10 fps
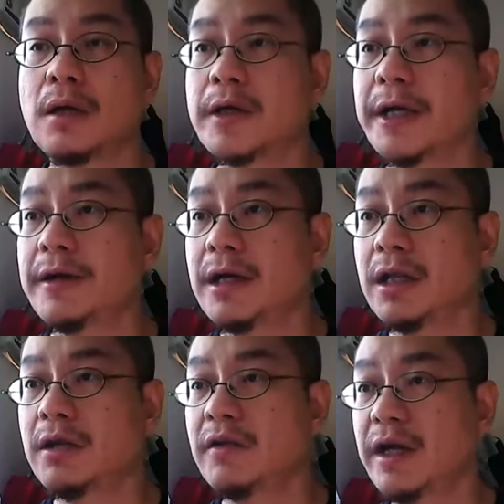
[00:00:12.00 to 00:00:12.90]
Okay,
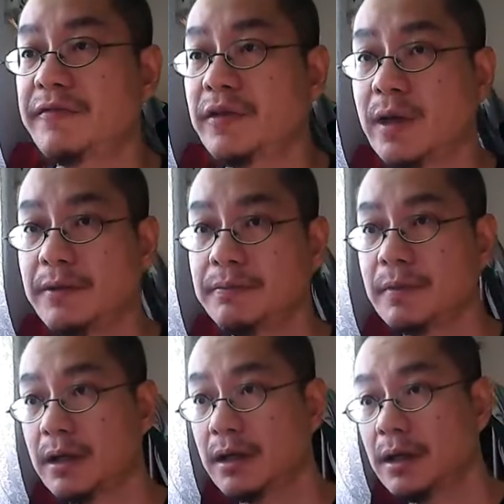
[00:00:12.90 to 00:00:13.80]
hello
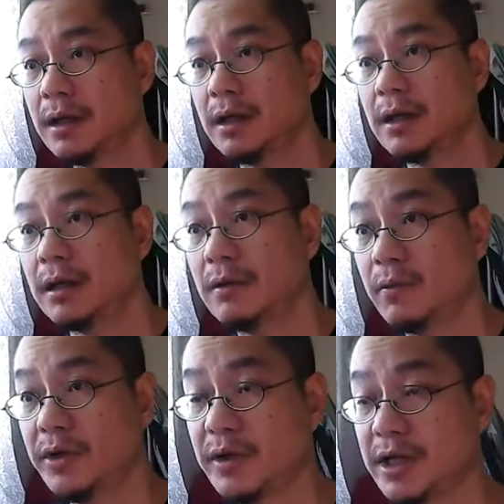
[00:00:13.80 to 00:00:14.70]
everyone.
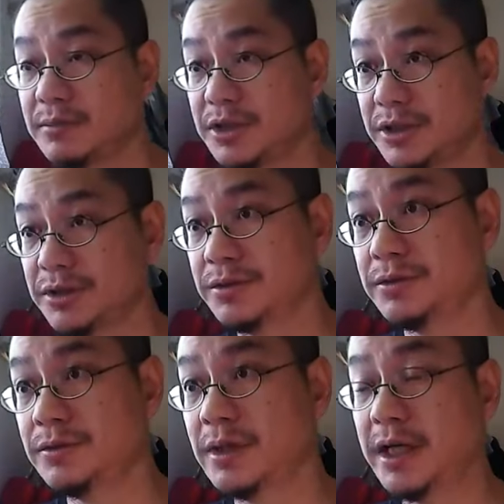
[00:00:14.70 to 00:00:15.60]
Welcome
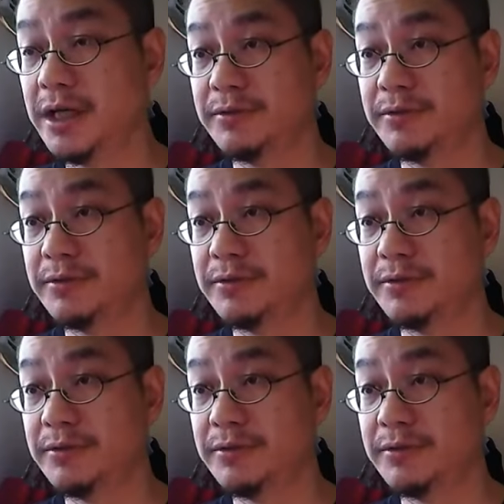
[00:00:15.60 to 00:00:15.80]
to